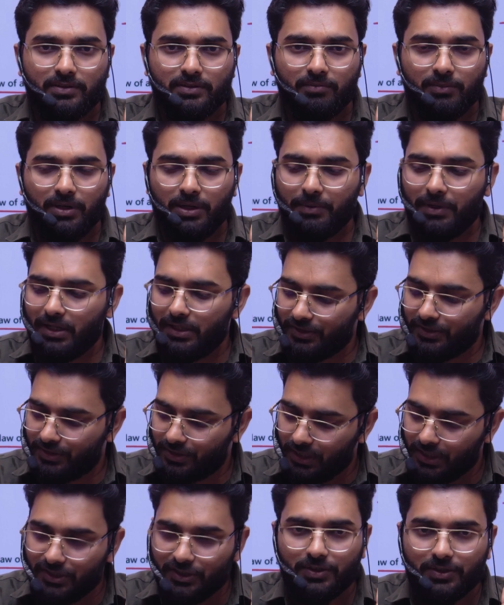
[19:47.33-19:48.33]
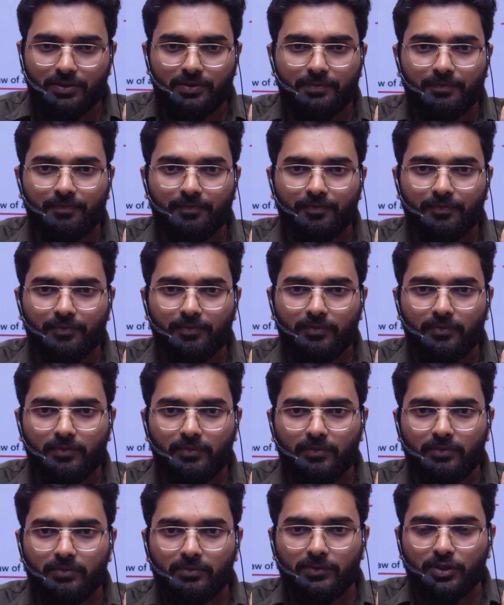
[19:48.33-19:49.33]
Between the distance,
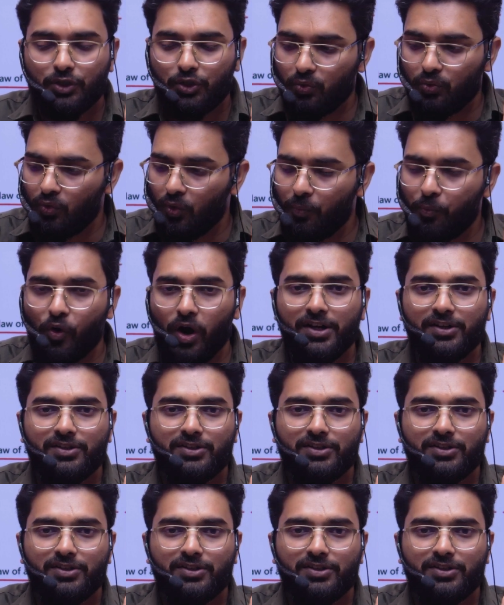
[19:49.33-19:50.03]
the 2-point